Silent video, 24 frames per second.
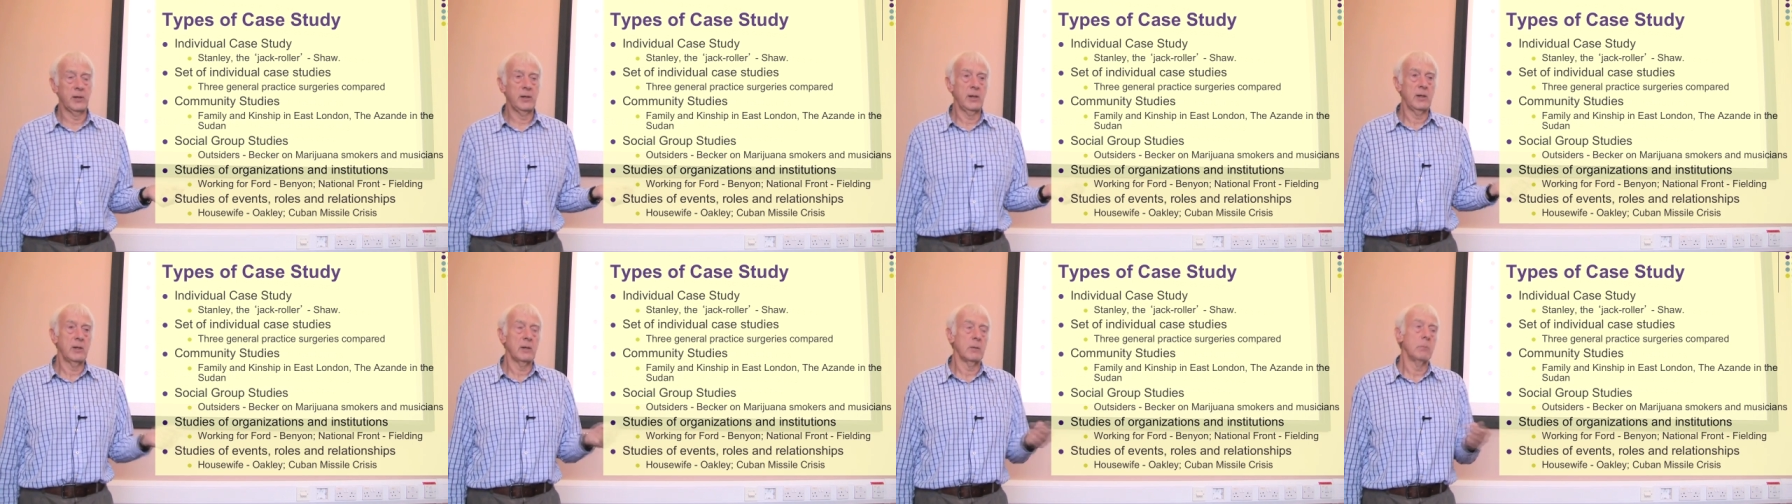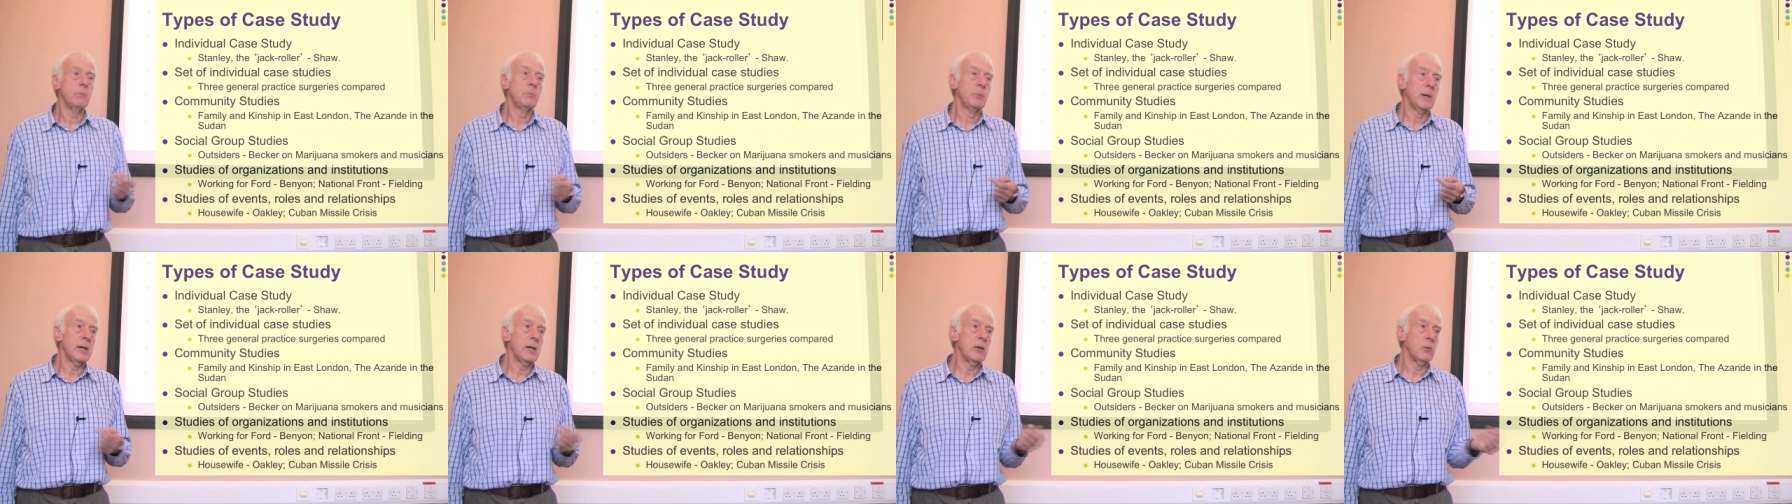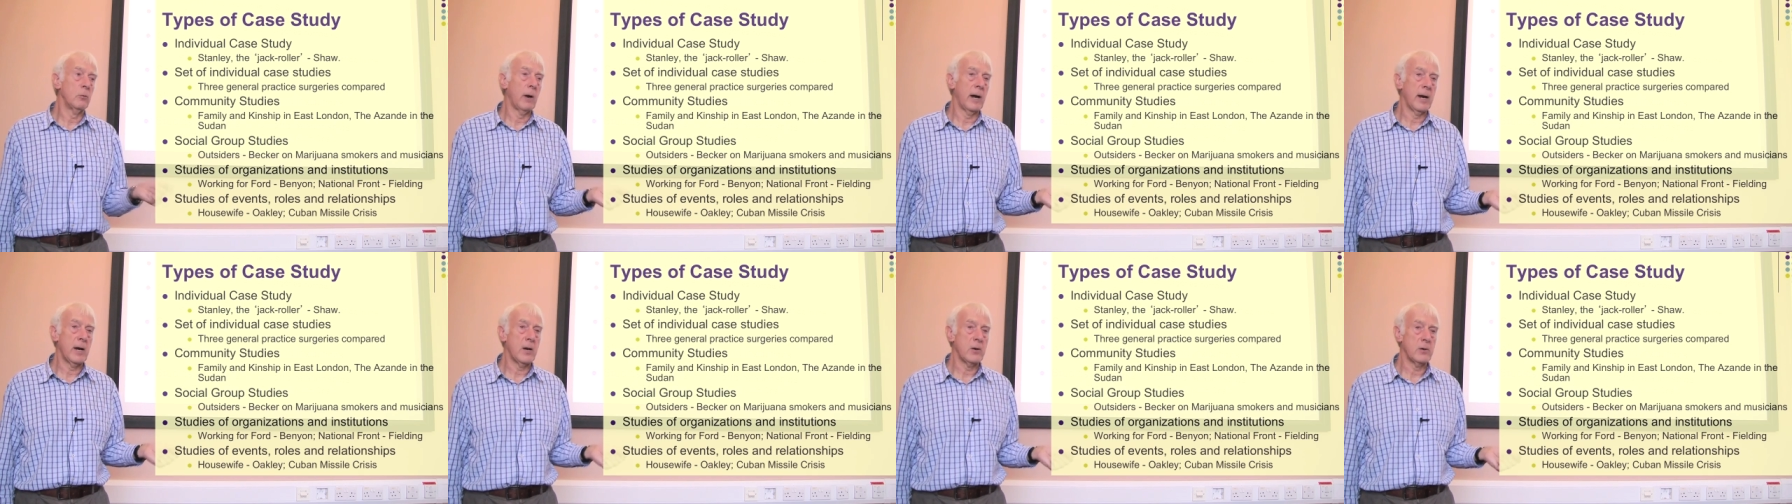It is a big
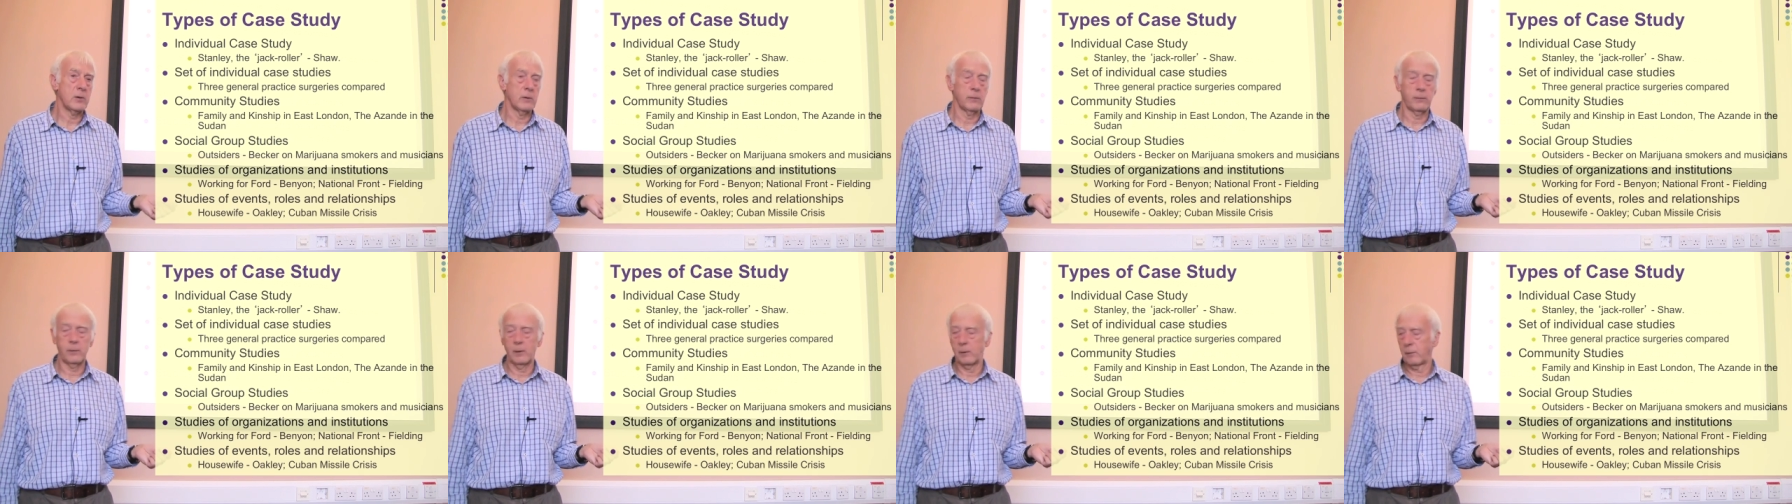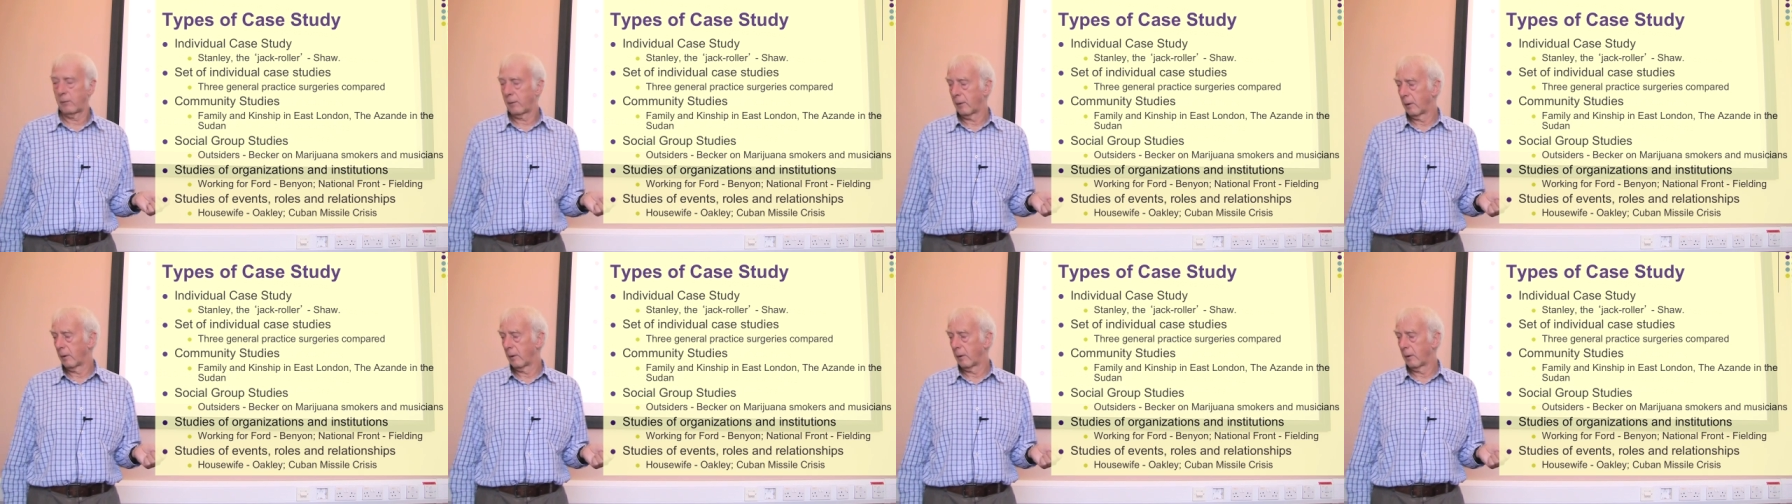range of